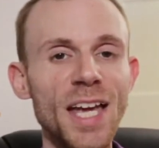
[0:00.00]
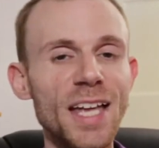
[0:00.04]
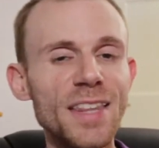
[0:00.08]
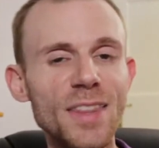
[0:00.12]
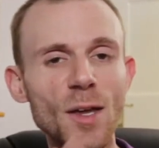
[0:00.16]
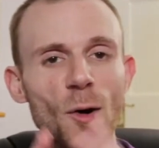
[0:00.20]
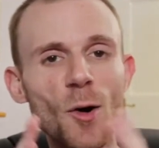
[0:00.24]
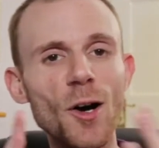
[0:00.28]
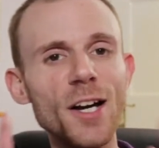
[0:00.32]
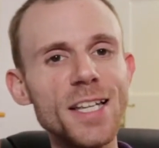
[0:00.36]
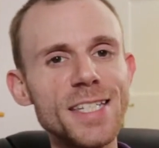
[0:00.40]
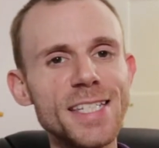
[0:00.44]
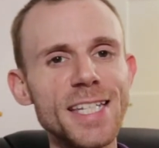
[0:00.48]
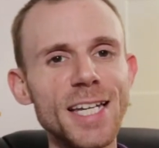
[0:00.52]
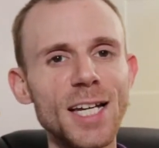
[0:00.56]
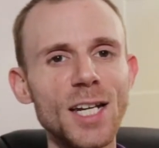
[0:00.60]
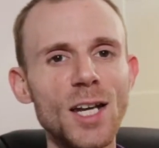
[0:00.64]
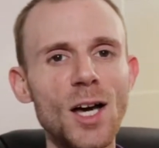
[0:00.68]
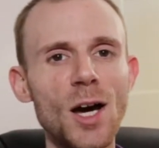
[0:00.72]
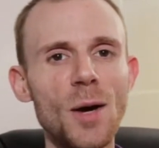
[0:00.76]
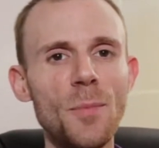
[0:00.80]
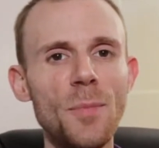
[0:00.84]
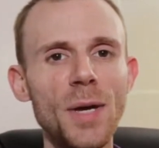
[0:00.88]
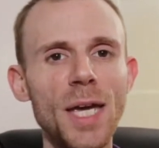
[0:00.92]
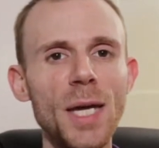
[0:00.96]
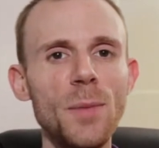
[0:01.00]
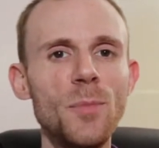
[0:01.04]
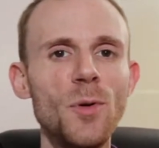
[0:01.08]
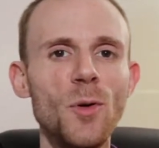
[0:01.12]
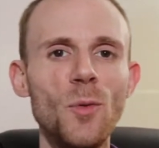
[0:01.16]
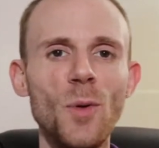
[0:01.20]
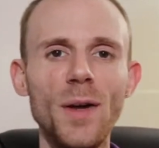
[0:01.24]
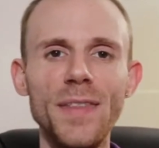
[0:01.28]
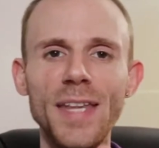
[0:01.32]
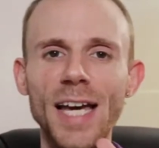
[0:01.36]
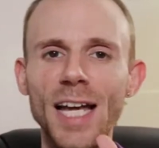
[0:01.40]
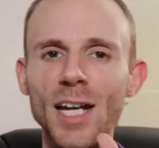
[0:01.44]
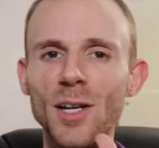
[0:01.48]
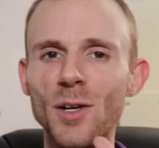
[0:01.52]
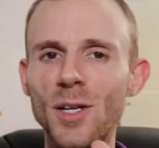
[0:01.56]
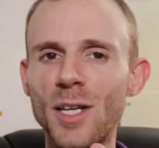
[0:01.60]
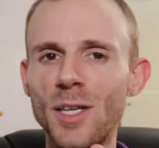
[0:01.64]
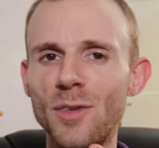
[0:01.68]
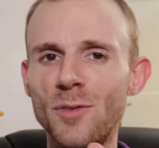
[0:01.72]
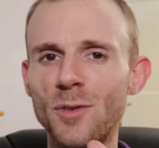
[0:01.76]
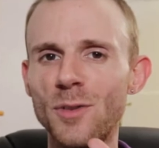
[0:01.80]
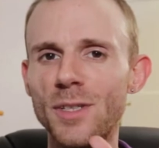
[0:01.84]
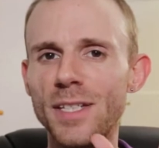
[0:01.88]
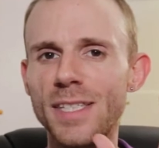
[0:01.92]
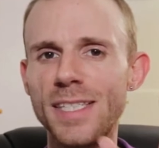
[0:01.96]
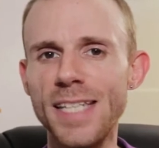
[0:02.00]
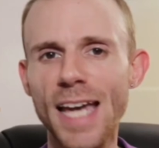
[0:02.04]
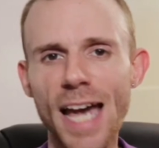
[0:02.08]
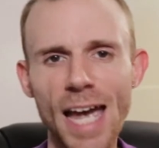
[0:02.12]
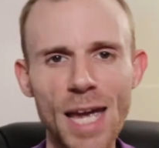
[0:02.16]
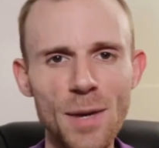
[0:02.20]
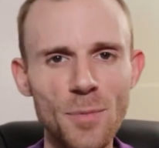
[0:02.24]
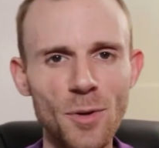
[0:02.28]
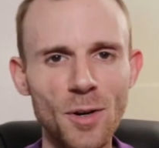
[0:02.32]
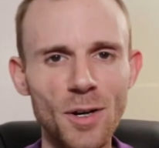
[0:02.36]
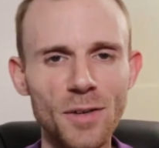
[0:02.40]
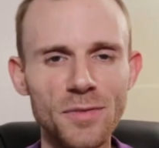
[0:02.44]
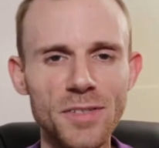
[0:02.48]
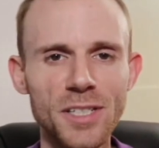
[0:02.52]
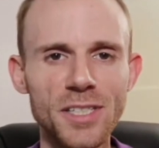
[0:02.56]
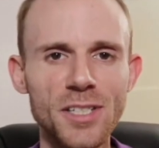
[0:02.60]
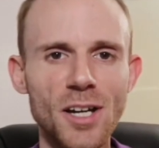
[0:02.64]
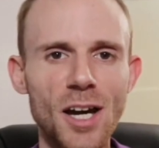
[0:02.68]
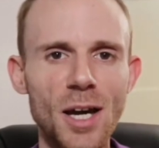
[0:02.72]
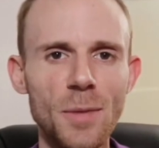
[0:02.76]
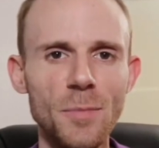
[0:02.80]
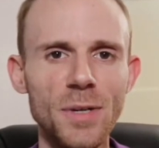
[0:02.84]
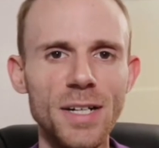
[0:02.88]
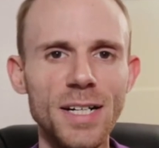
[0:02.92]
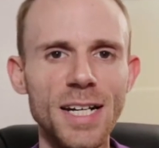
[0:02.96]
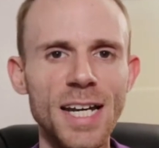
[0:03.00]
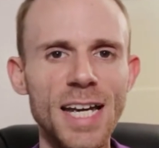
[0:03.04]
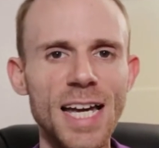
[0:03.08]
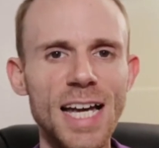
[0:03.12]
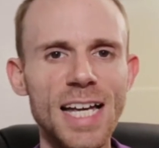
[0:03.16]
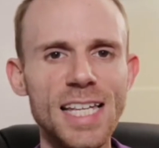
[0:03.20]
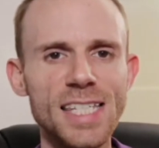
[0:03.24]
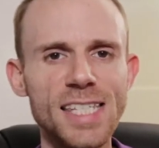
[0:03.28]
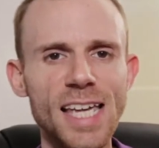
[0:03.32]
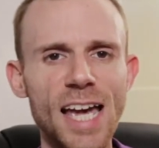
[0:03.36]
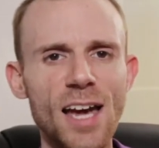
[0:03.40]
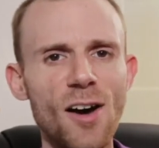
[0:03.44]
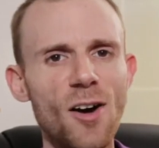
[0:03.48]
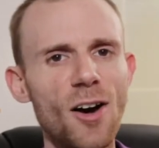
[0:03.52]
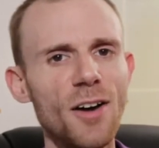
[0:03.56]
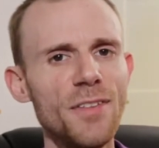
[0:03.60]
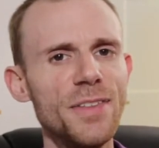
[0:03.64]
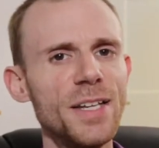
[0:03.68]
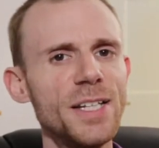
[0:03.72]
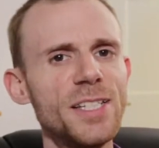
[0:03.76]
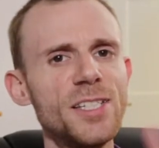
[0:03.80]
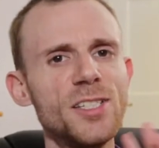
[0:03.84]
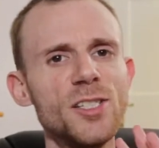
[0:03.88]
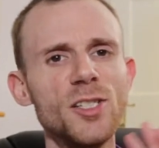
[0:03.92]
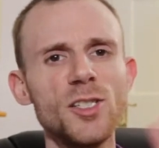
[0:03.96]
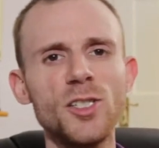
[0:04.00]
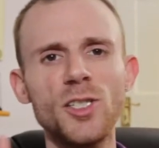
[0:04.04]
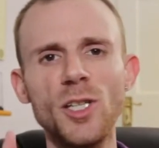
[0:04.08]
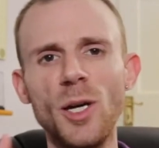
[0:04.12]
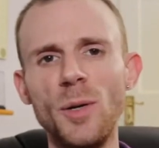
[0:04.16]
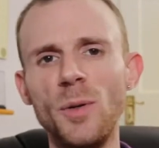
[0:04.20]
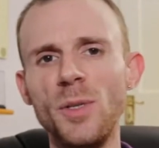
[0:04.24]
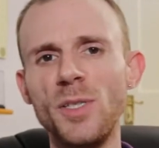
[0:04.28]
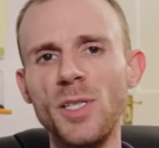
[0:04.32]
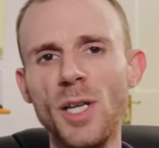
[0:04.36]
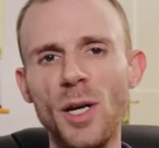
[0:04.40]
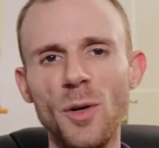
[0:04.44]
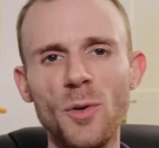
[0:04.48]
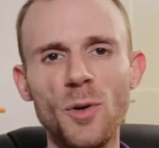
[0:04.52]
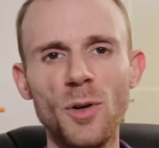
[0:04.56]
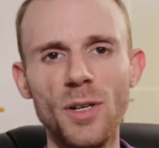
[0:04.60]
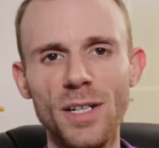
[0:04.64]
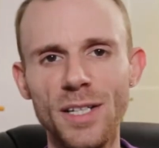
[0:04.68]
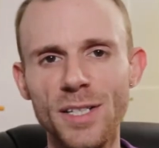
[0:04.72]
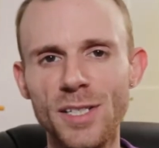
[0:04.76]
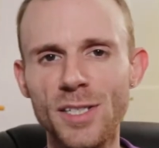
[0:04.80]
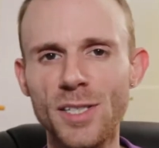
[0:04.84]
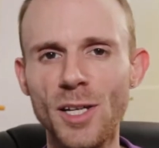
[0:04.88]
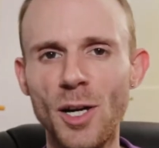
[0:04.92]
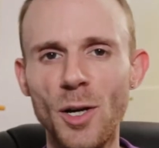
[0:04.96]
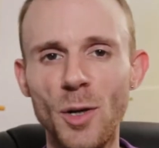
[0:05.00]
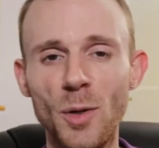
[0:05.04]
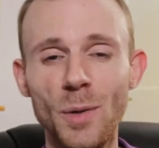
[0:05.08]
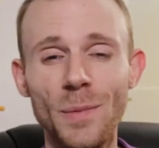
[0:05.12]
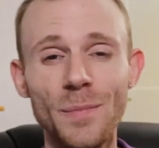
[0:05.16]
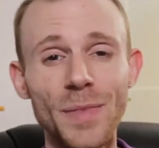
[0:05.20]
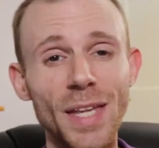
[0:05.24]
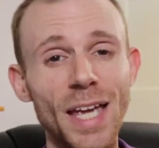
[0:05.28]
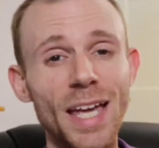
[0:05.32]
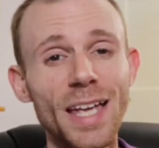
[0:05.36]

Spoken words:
Now I see a lot of people when they're looking through the table of the diamond and say, oh, this is a so and so colour stone.